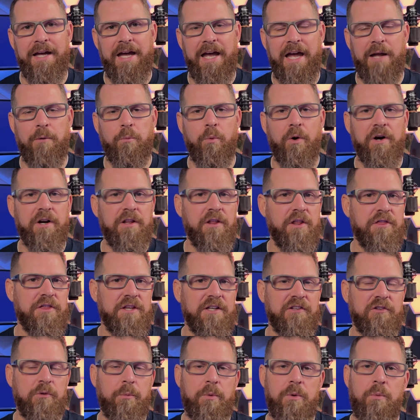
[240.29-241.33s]
And one of the
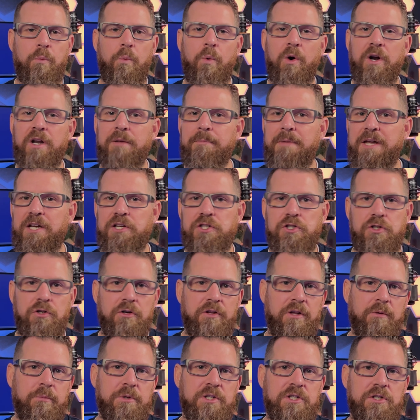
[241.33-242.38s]
things that we want to make sure
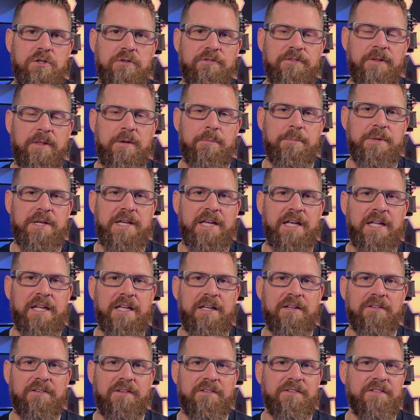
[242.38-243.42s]
that we do from the
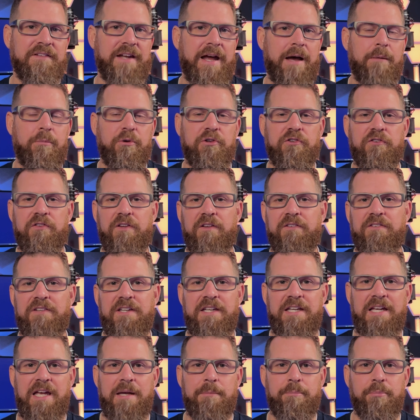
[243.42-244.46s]
beginning is establish this
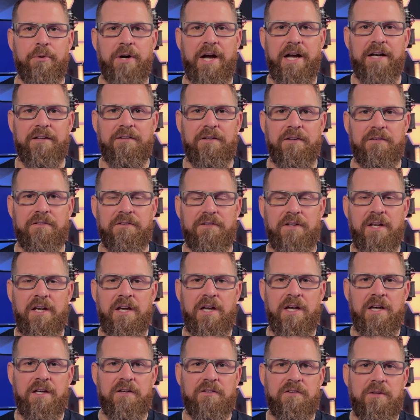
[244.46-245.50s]
EA practice
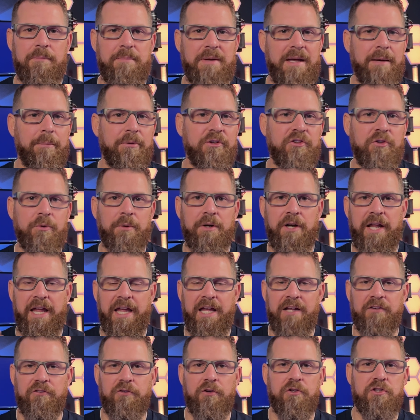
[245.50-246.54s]
to be able to
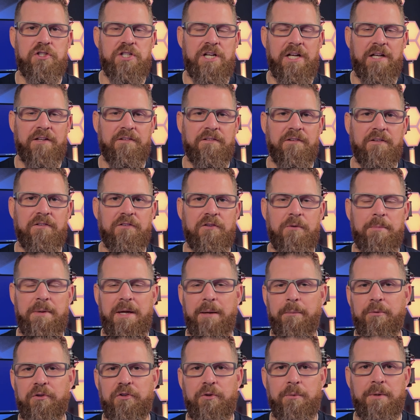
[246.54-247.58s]
enhance our chances, to be
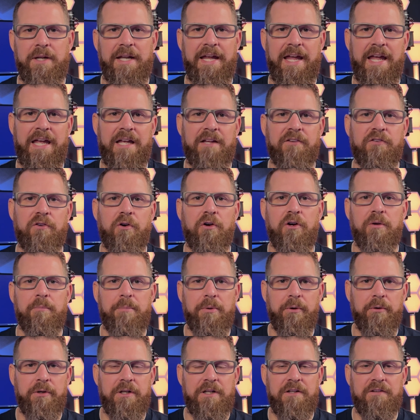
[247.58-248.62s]
able to enhance our
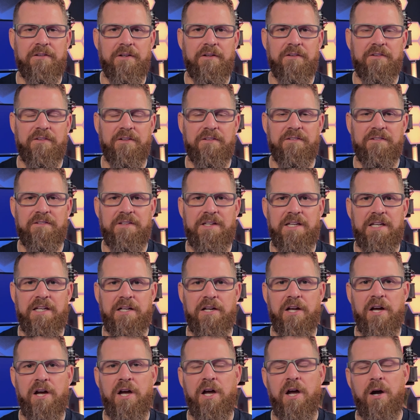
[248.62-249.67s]
ability to succeed
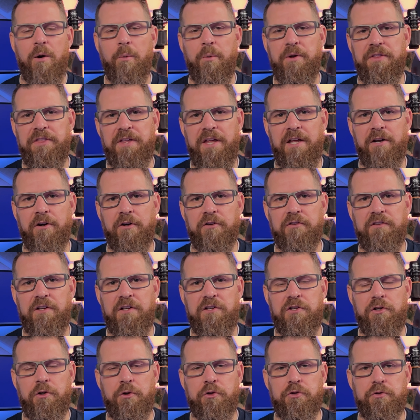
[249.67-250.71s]
within our
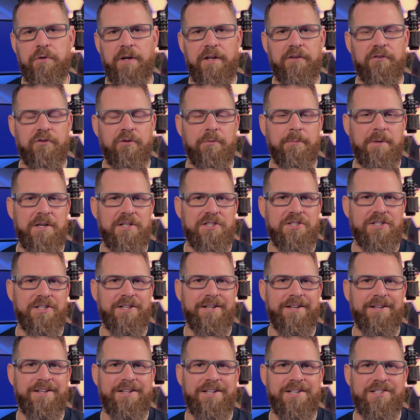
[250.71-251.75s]
digital transformation
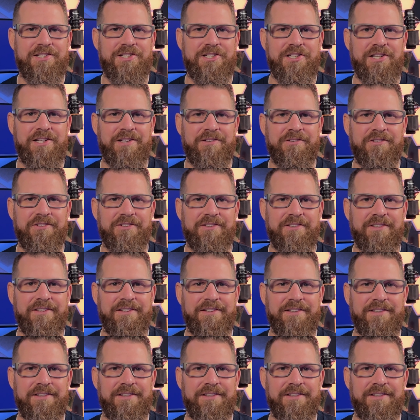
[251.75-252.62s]
initiatives.